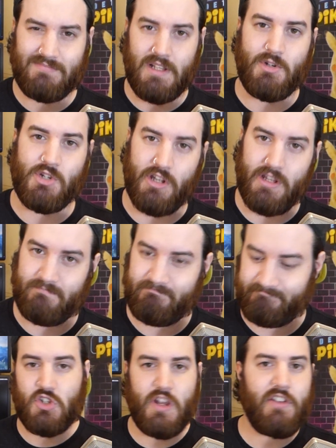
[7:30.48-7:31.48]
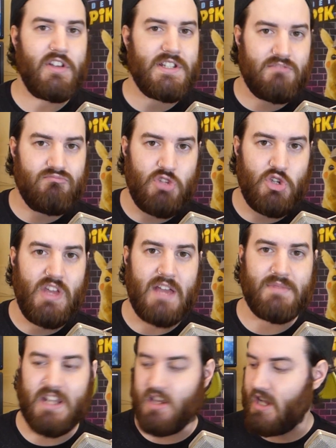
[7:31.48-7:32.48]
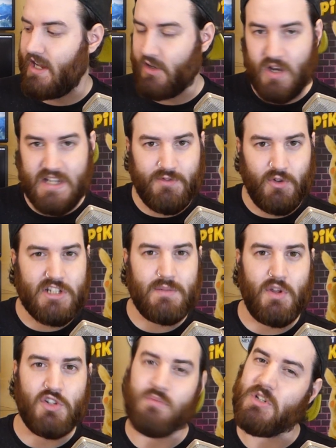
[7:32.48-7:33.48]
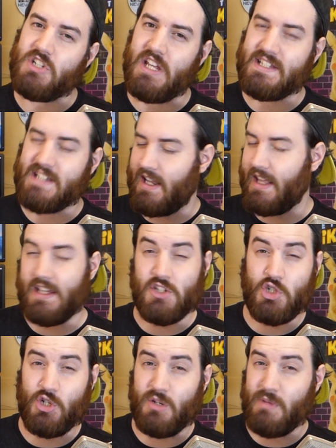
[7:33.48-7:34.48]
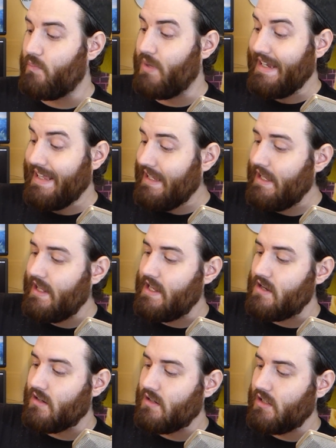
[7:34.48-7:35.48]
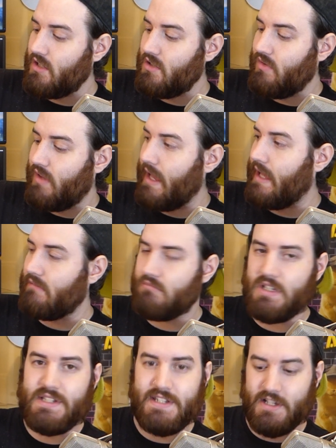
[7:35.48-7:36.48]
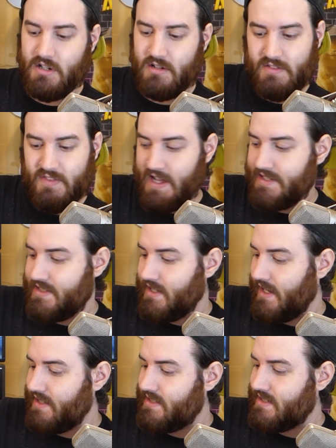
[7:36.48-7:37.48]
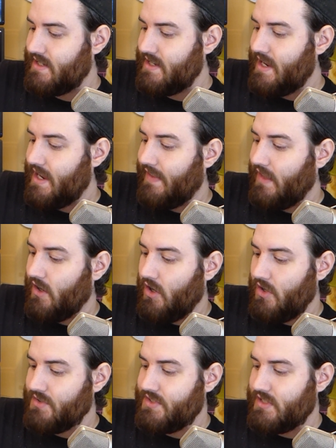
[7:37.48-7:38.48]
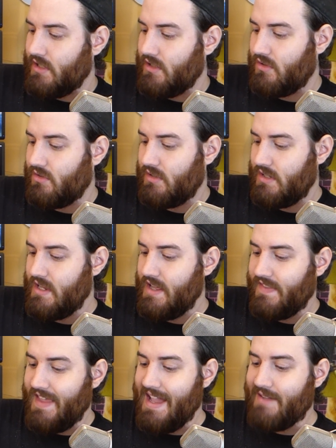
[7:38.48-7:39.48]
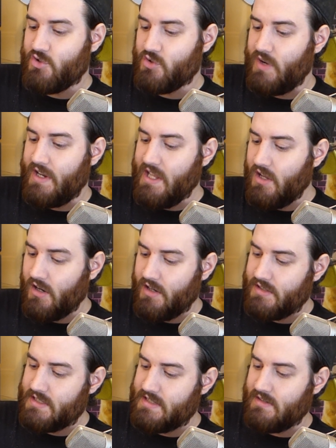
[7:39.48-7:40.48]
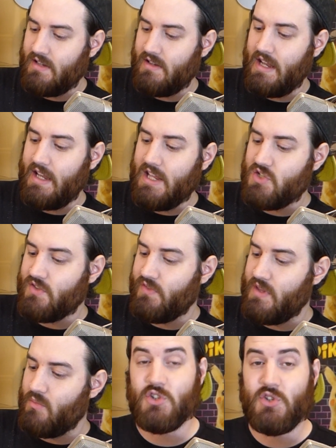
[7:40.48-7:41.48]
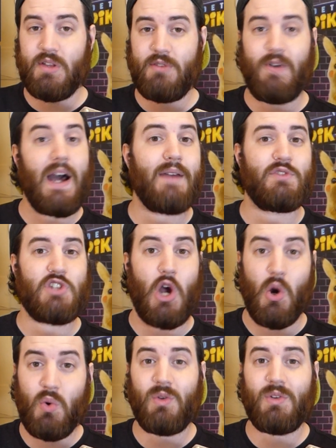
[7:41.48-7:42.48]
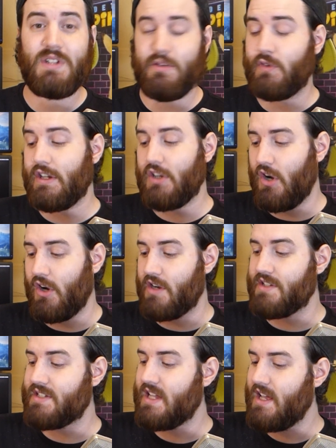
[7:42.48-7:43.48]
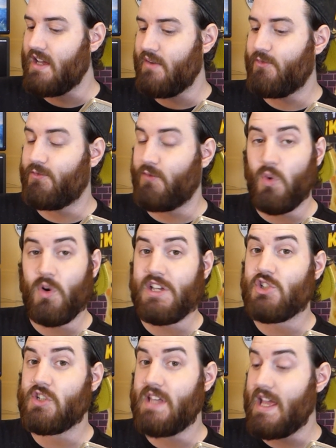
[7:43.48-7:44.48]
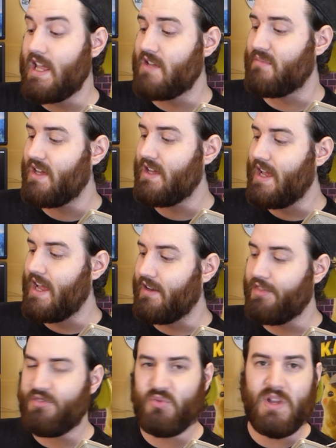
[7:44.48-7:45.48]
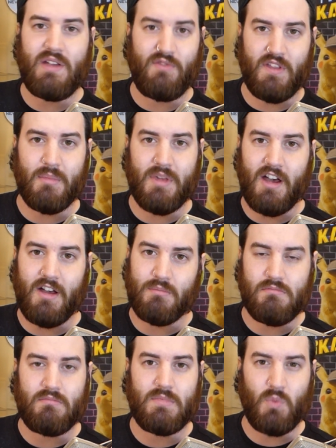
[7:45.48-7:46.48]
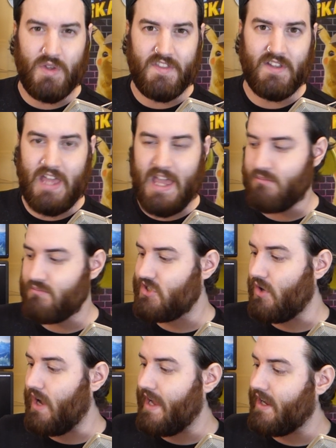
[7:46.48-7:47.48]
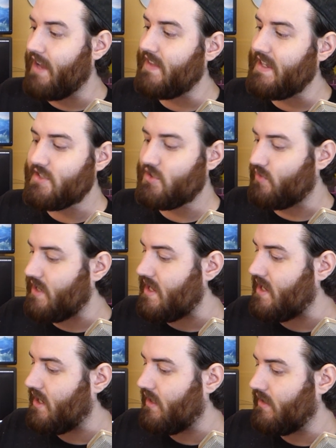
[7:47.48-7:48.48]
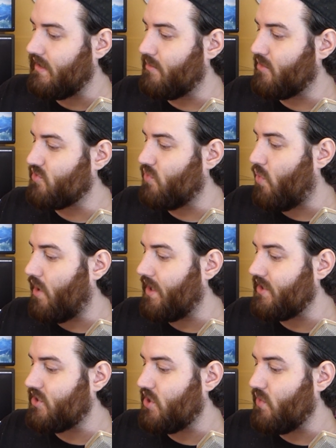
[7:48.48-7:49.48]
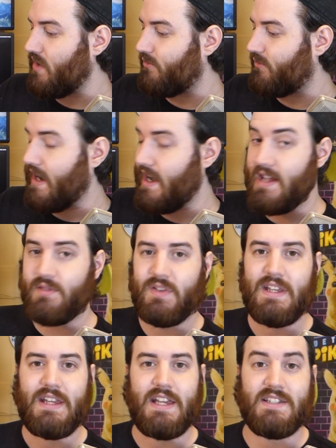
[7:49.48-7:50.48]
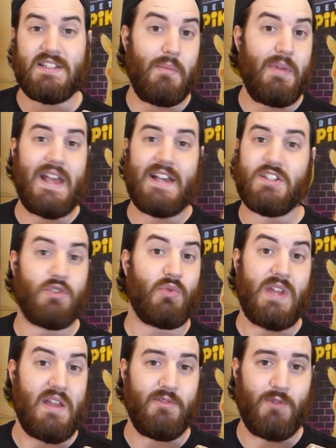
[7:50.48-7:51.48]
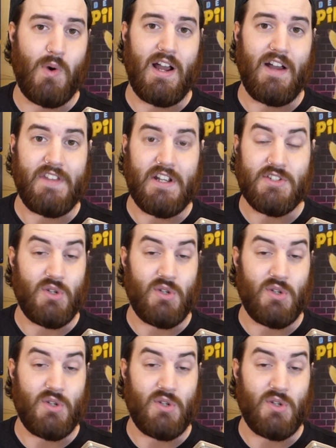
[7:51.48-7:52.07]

Let me show you. So here are these two games that I got, Graceful Explosion Machine's, kind of like a shoot 'em up, but in here you get a sticker, that's nice. And then also they have trading cards in each of them. There's only five total different cards for each game, and three of them come with the game. So I got these three numbers one, two, and five, and somebody has three and four out there.